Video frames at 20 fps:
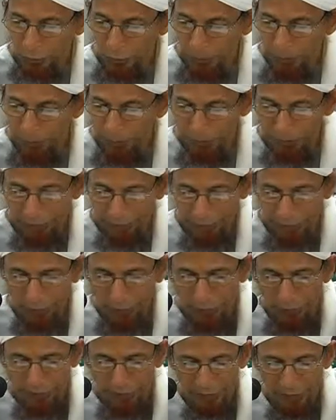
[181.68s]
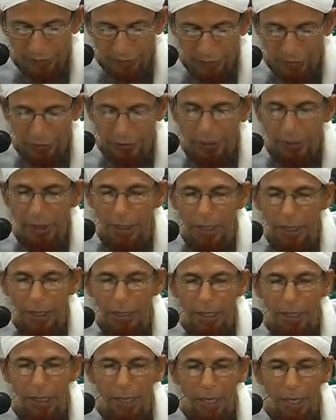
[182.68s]
who pursued such
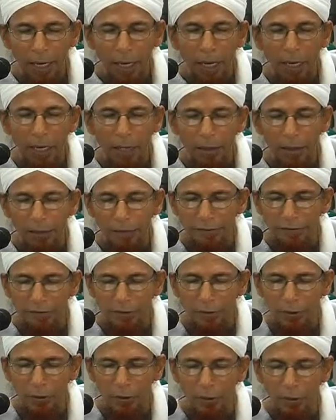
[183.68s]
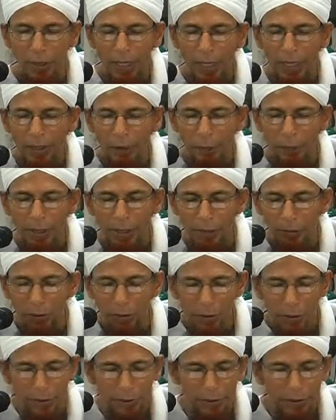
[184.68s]
hals or ahwal
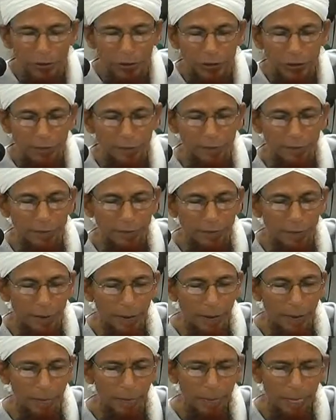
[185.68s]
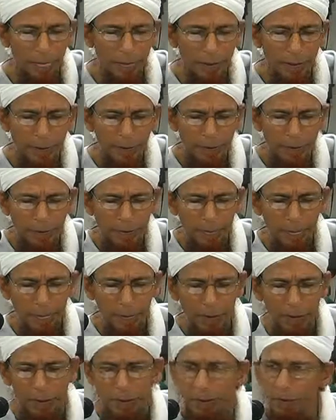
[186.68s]
or conditions.
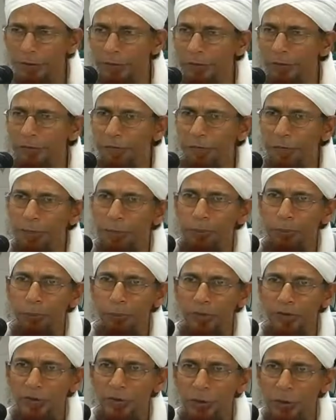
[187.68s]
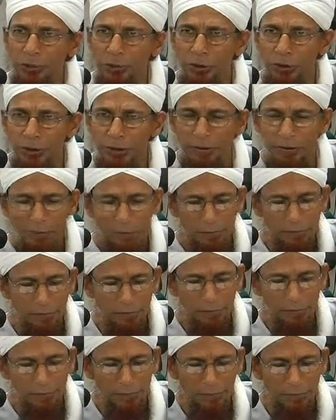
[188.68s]
Different prescription
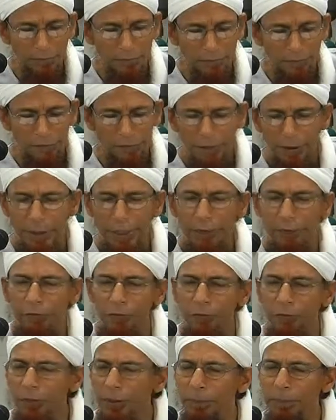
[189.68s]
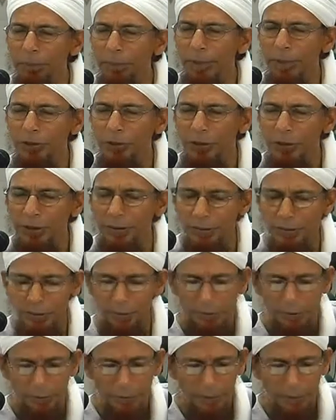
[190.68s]
for every patient.